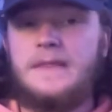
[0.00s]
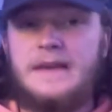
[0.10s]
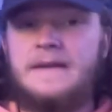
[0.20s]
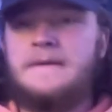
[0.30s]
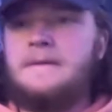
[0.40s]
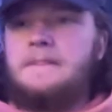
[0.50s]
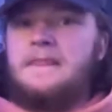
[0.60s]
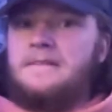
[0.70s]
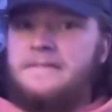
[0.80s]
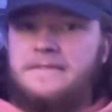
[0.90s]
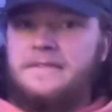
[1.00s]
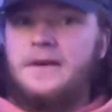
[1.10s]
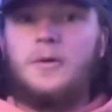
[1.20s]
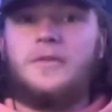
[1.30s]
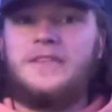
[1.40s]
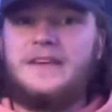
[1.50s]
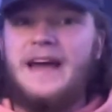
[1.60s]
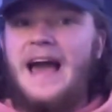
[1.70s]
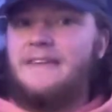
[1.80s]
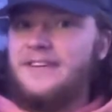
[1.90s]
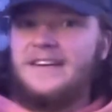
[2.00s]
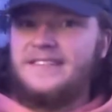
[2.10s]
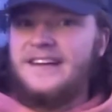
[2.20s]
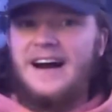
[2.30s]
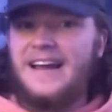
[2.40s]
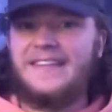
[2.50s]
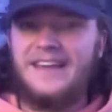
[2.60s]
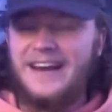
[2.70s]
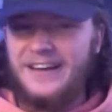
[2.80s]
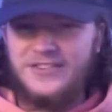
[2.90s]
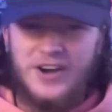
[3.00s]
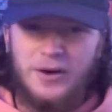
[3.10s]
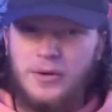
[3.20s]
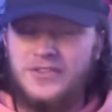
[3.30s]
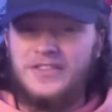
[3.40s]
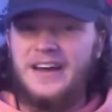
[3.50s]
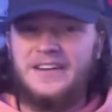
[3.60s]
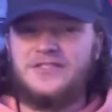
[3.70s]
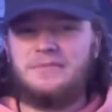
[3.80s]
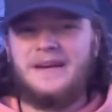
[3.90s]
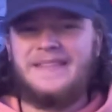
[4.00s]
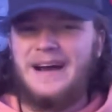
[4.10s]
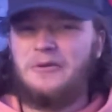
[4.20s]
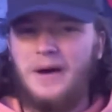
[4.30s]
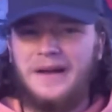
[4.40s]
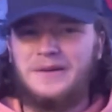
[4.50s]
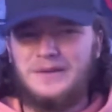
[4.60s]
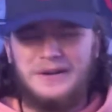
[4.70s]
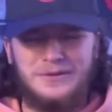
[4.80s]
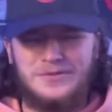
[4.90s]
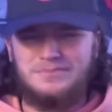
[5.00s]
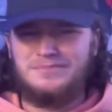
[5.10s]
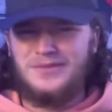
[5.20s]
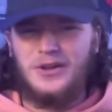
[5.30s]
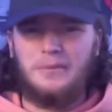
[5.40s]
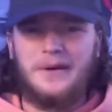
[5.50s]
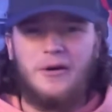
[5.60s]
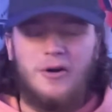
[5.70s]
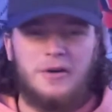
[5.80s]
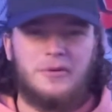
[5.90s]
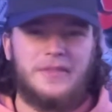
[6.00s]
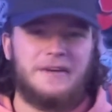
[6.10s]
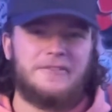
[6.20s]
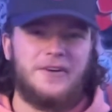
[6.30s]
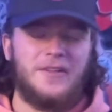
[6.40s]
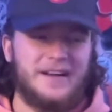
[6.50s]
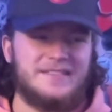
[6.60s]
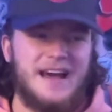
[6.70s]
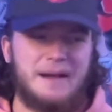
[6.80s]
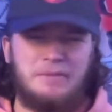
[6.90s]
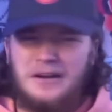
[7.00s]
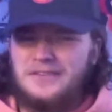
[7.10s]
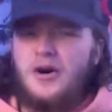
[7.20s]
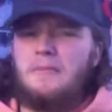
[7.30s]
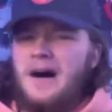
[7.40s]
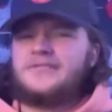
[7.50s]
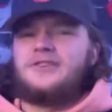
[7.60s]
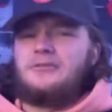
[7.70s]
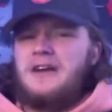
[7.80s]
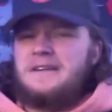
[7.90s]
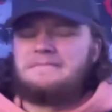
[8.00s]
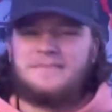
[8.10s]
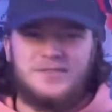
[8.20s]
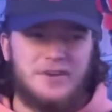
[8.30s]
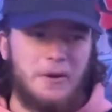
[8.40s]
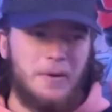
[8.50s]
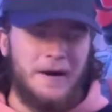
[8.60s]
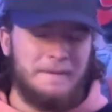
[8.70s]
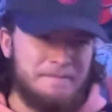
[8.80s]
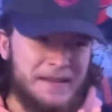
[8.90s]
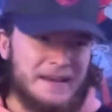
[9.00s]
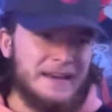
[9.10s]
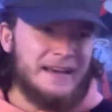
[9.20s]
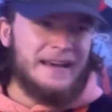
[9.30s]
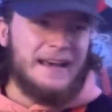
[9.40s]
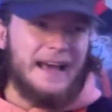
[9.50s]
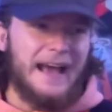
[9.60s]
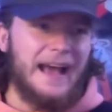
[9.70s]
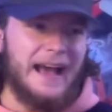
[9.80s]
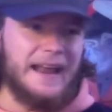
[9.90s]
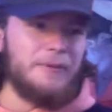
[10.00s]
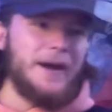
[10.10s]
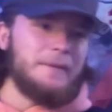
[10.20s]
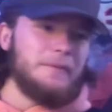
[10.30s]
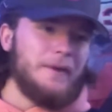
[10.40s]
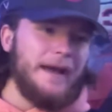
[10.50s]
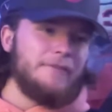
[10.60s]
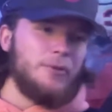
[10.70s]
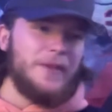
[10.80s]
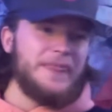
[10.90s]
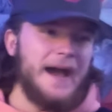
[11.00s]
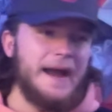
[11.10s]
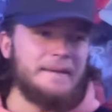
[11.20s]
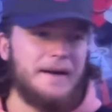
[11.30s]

The heaviest guy in the NHL, which the NHL made that quite clear. It was a little bit awkward there for Oleksiak, but it's all muscle, right? So anyway, whatever with that.